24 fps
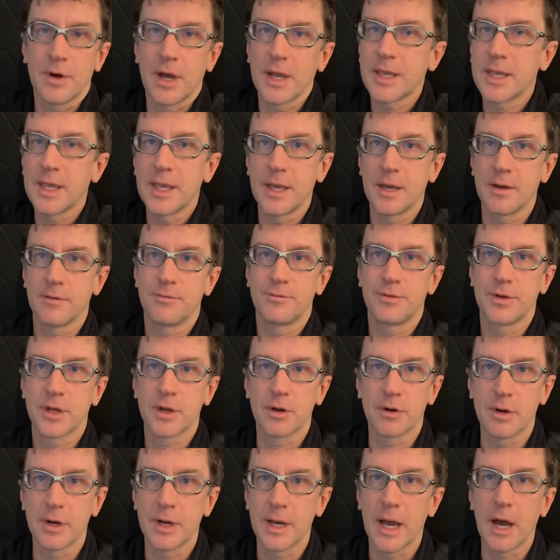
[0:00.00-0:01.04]
I can't
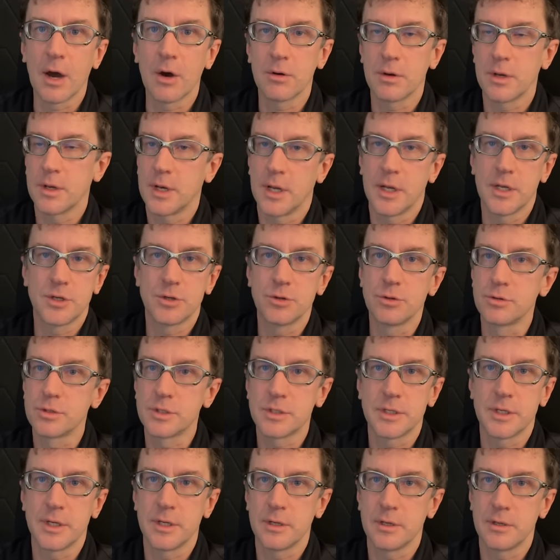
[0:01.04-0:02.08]
figure it out, and I do
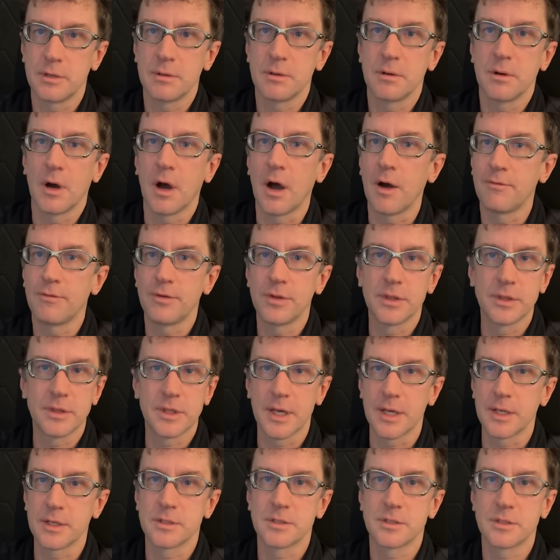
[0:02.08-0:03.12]
see often
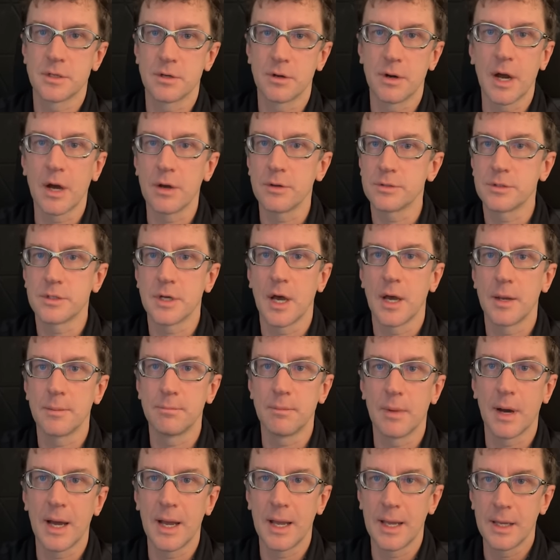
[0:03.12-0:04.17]
things that are outside
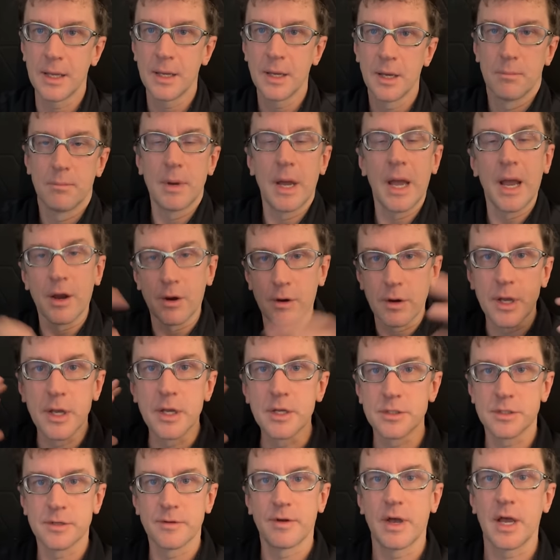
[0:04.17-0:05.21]
my
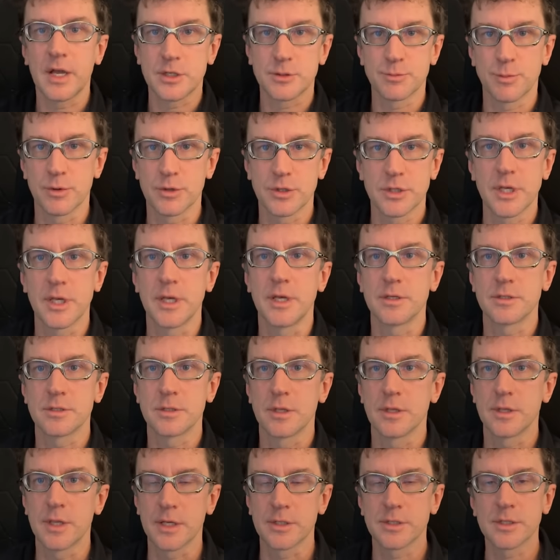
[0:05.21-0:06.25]
areas of expertise
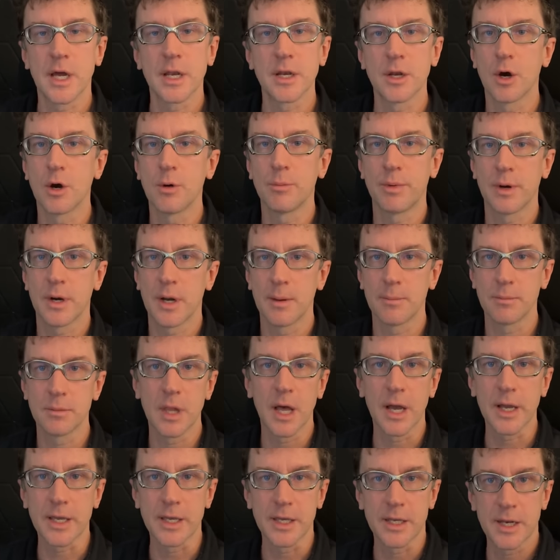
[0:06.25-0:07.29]
and things I know, but I'm
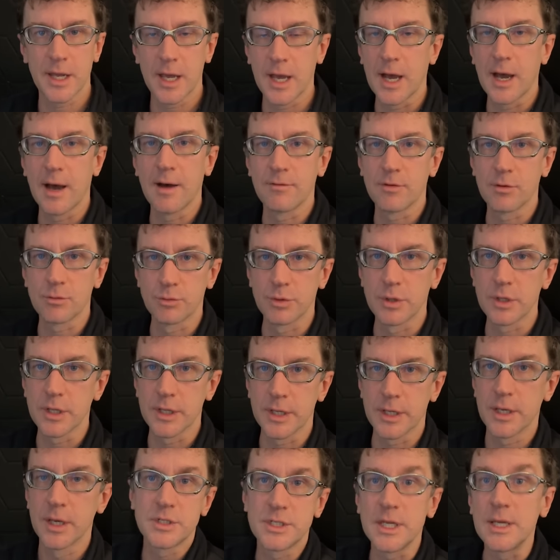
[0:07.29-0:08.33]
lucky to have a
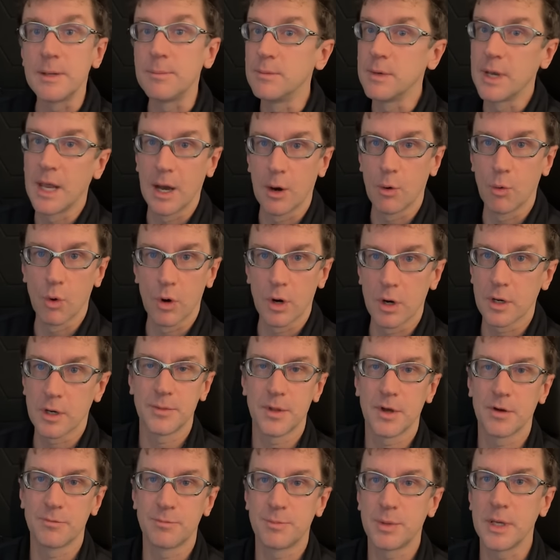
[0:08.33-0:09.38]
really deep network
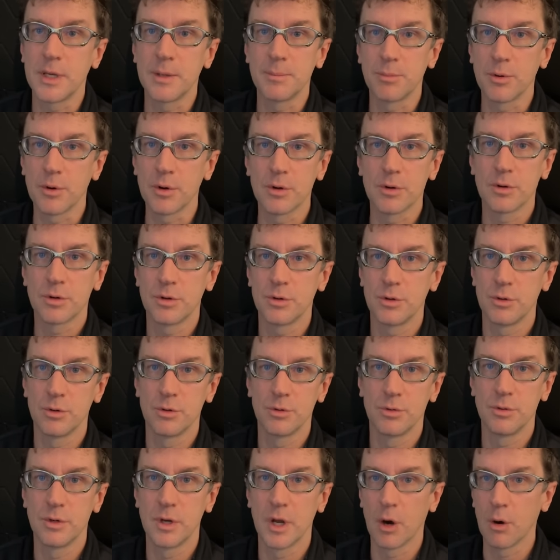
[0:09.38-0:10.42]
of people
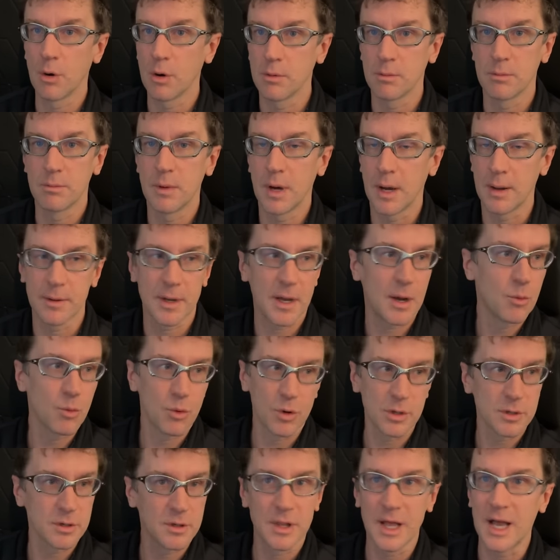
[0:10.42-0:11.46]
who know. I've got
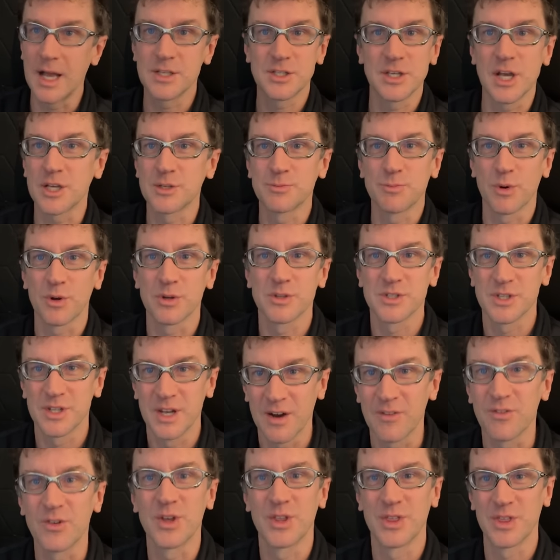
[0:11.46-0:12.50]
world-class experts in
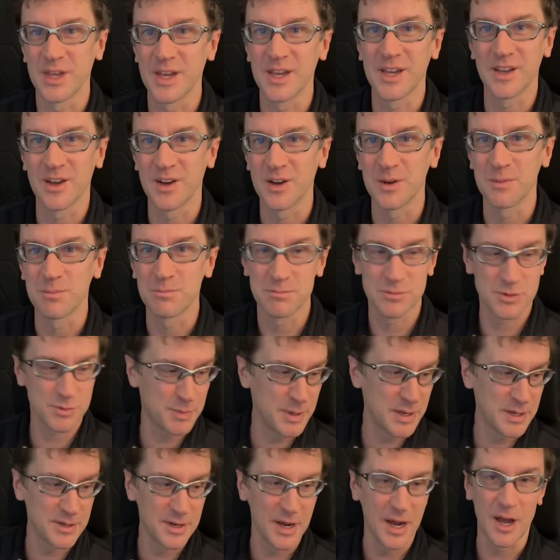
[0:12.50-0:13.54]
everything on
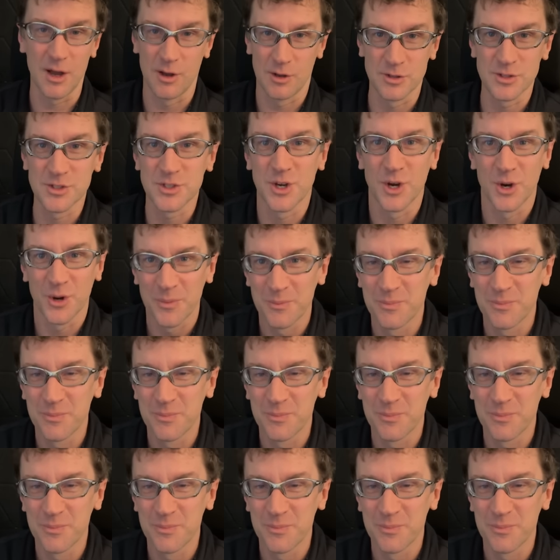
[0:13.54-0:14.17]
speed dial, so